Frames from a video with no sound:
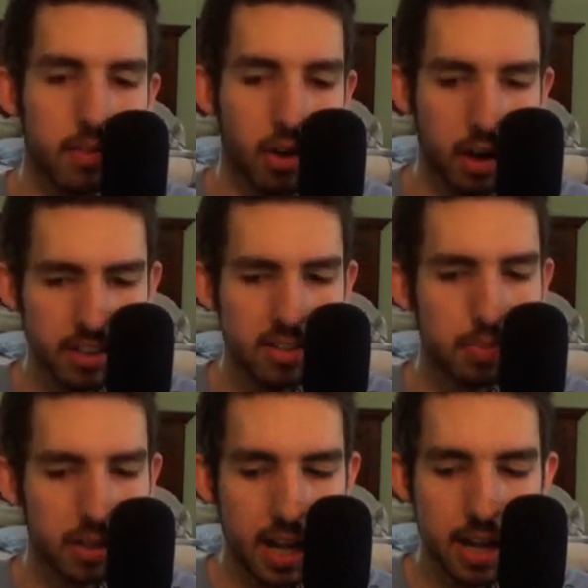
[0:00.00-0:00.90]
or at least
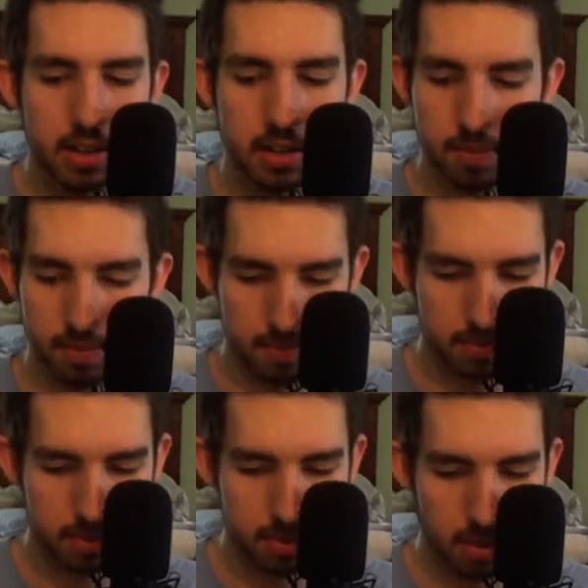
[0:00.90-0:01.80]
plan
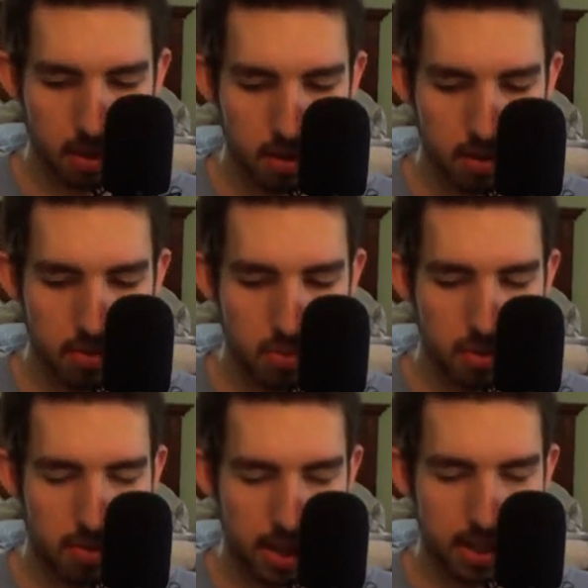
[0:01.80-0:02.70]

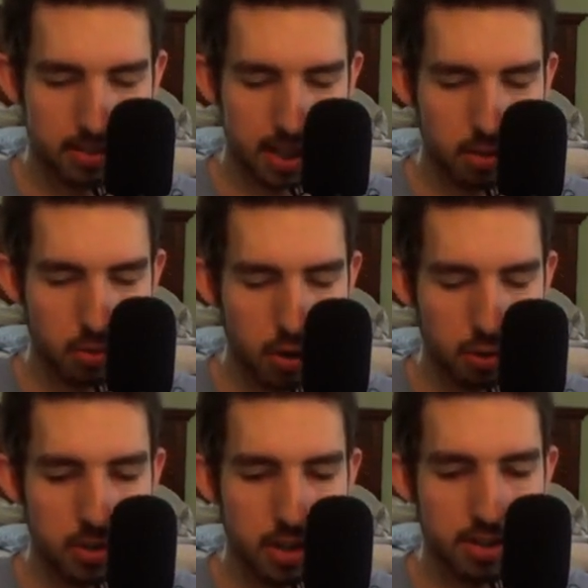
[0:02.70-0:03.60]
the things that you know
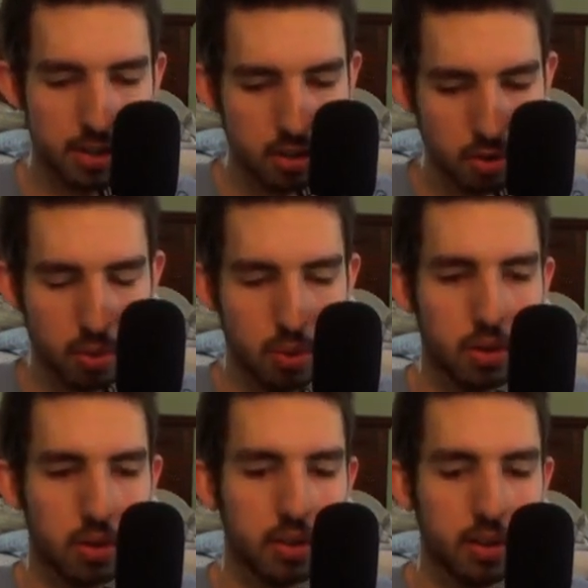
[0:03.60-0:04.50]
you need to do
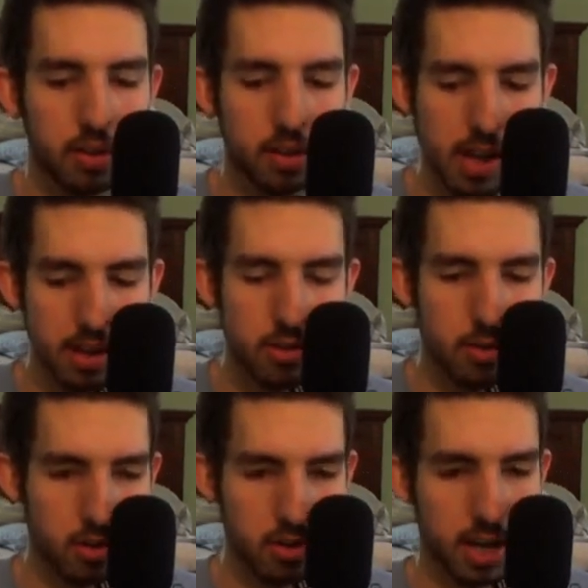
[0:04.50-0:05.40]
into
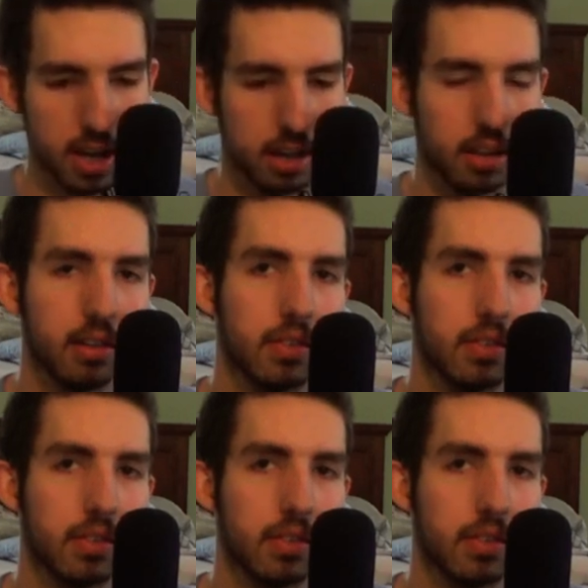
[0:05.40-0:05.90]
your day,